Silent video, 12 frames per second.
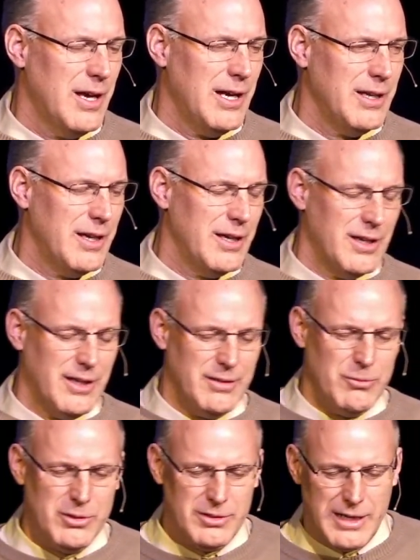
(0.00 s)
I
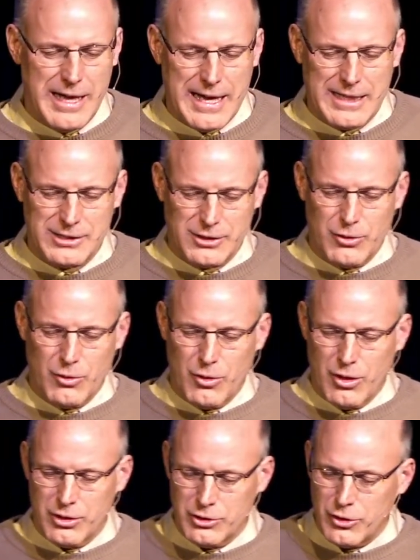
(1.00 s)
wouldn't ask,
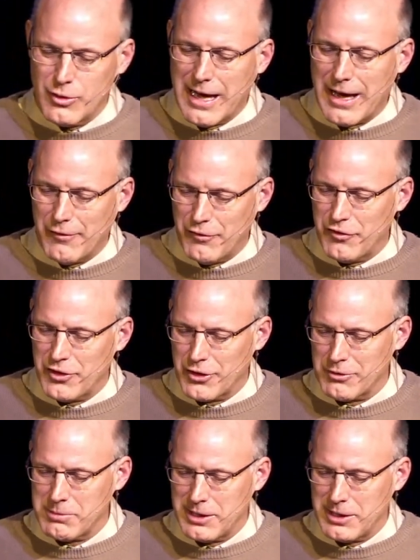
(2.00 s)
do you have fear?